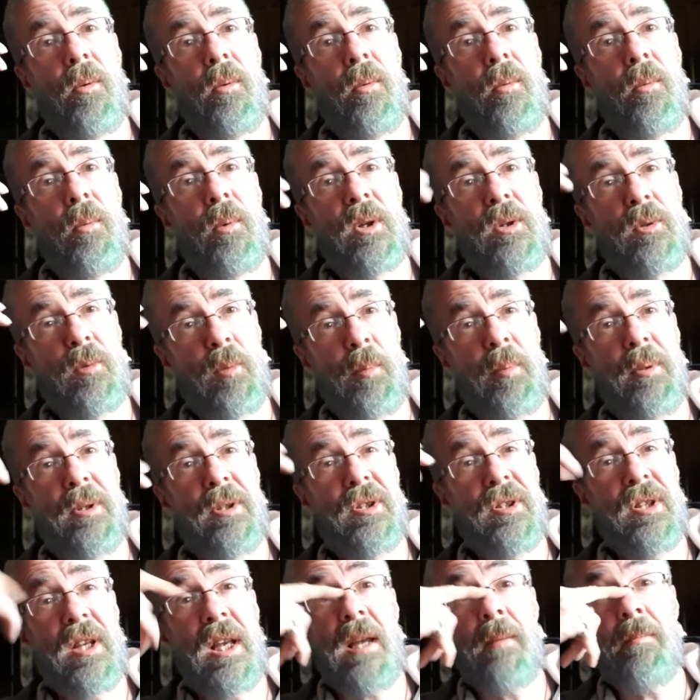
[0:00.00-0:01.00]
which would be the
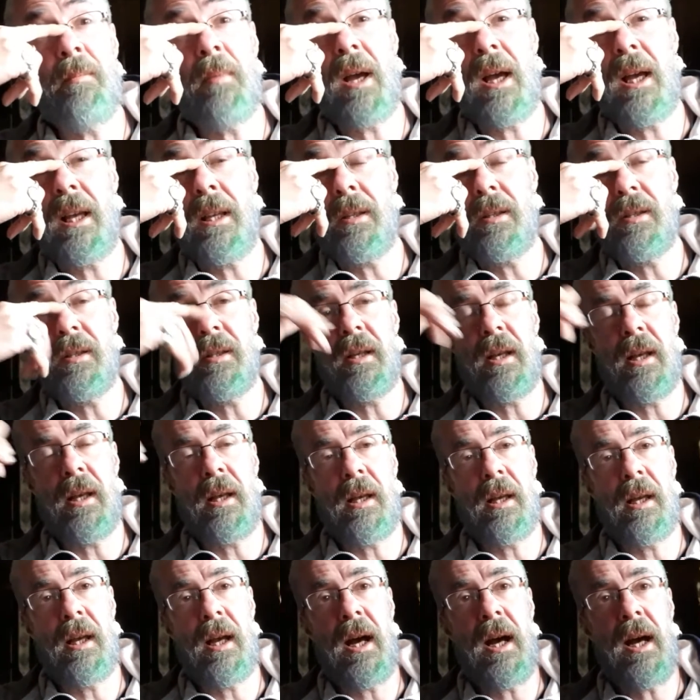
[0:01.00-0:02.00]
same as
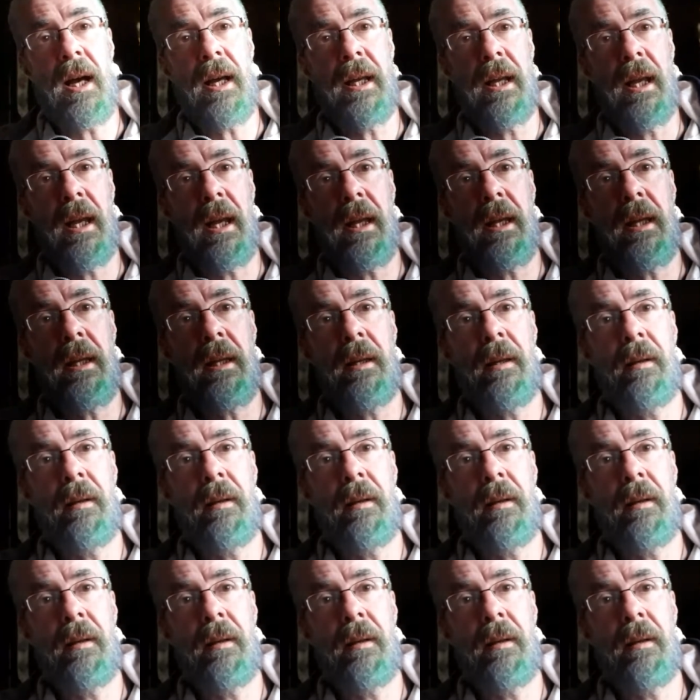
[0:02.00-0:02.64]
high A,